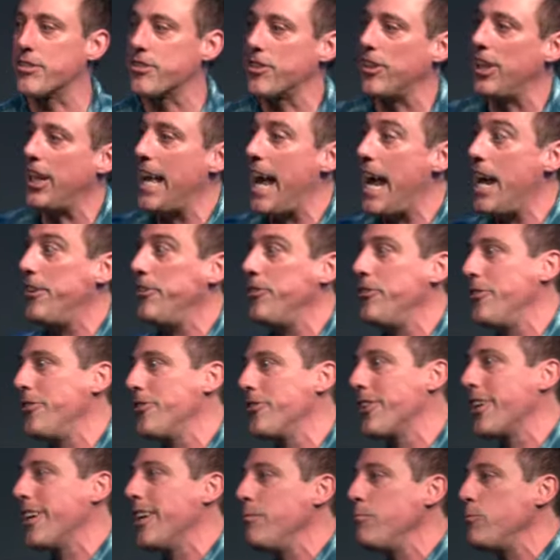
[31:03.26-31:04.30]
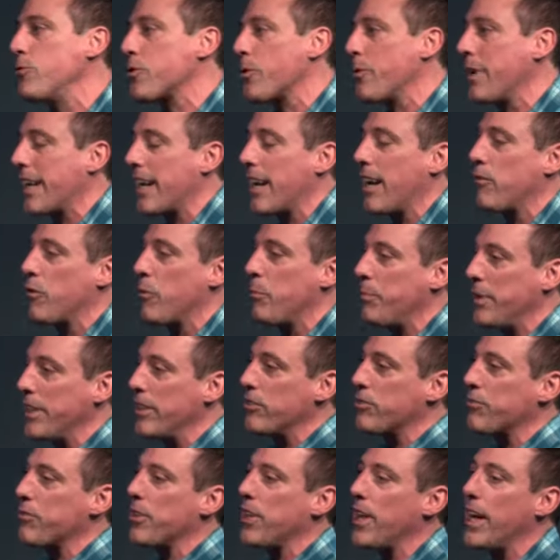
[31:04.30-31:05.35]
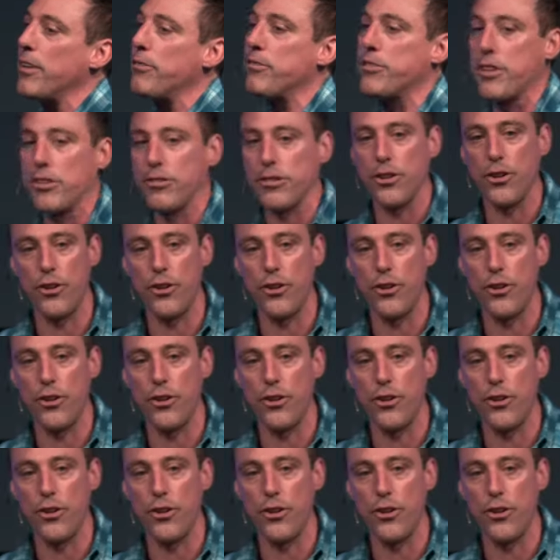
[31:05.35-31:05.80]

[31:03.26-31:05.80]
slander them so we can have a peaceful life, says it